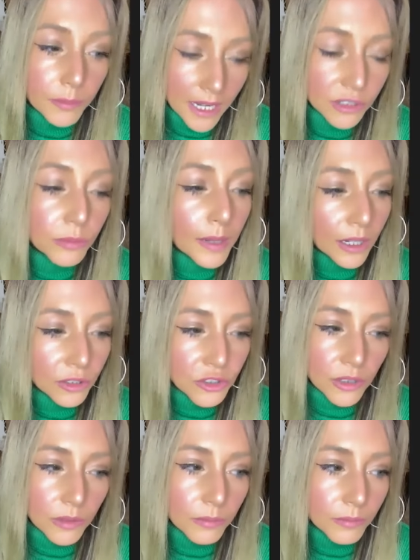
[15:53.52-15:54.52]
back to
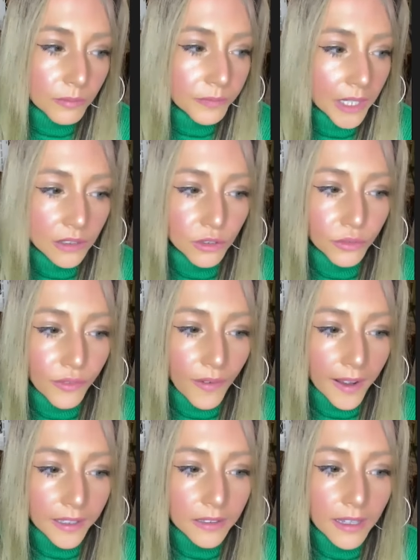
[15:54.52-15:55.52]
Belgium, and to
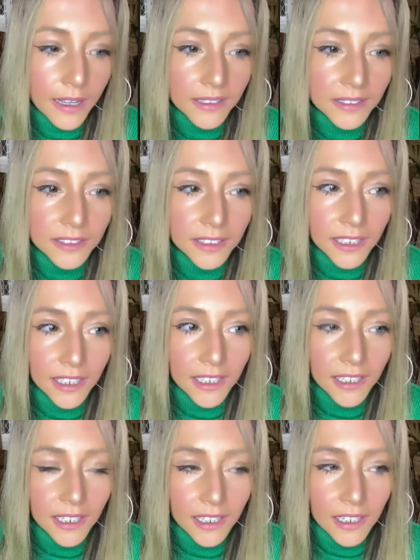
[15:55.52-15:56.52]
find that
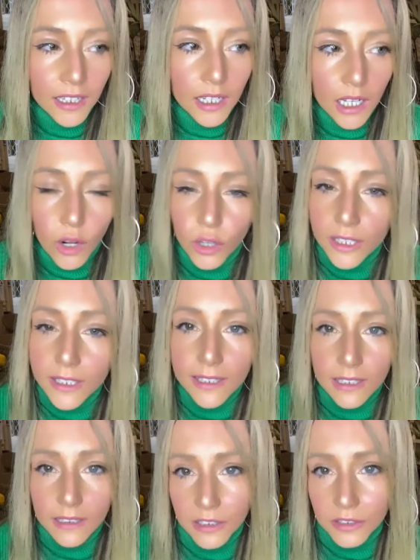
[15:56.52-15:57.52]
all his,
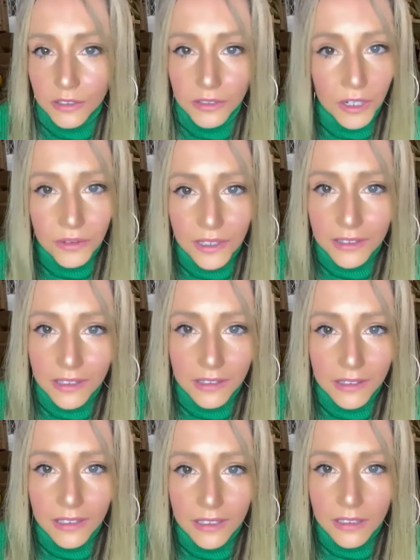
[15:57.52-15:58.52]
that
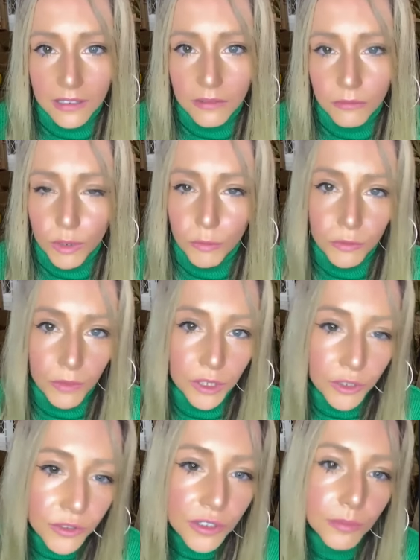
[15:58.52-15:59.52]

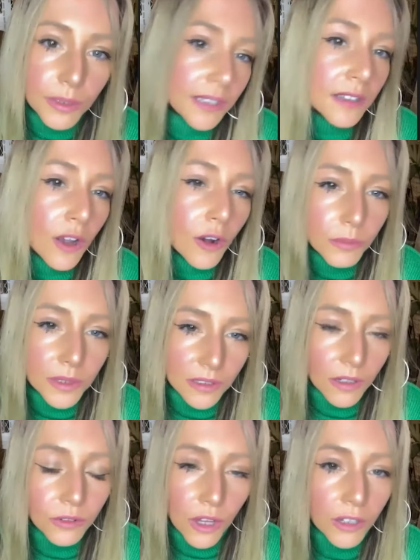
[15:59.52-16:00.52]
what used to be his home is
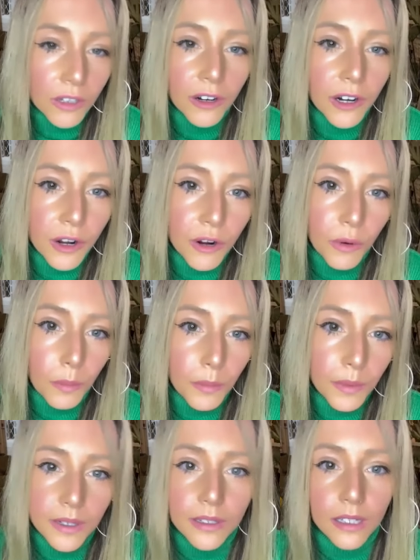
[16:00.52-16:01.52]
no longer a
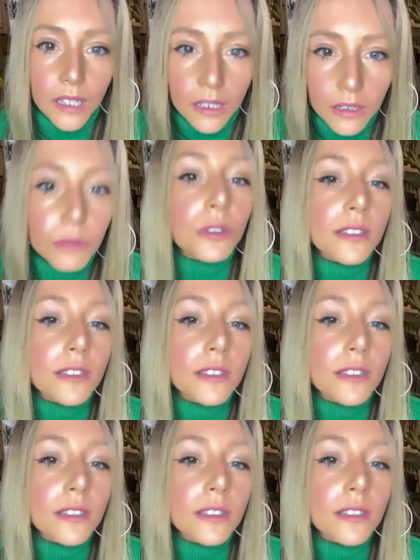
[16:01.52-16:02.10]
home, and there was